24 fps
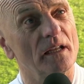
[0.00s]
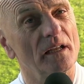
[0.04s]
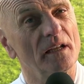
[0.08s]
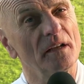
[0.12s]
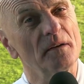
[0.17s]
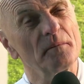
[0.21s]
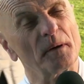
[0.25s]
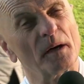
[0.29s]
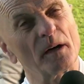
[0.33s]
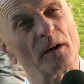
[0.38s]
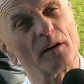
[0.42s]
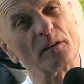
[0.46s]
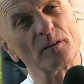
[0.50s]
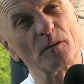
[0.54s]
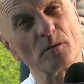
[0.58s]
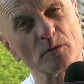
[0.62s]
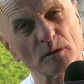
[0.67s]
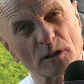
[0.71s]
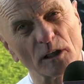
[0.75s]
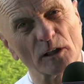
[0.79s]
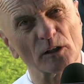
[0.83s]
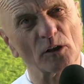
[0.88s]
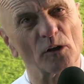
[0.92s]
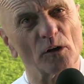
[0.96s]
But there was a
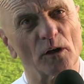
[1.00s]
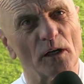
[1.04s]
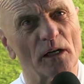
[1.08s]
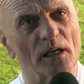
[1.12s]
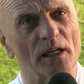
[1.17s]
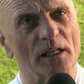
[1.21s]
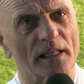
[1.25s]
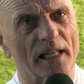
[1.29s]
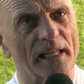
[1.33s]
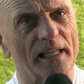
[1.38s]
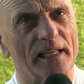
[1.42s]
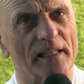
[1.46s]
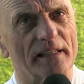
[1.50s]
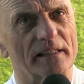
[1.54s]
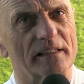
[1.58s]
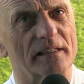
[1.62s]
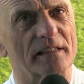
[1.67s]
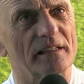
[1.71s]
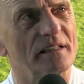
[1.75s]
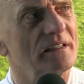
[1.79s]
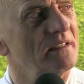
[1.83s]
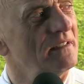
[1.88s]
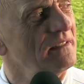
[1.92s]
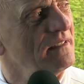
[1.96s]
lot of light,
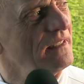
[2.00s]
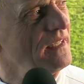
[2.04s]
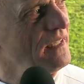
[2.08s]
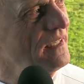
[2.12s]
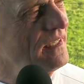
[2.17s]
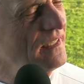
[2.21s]
and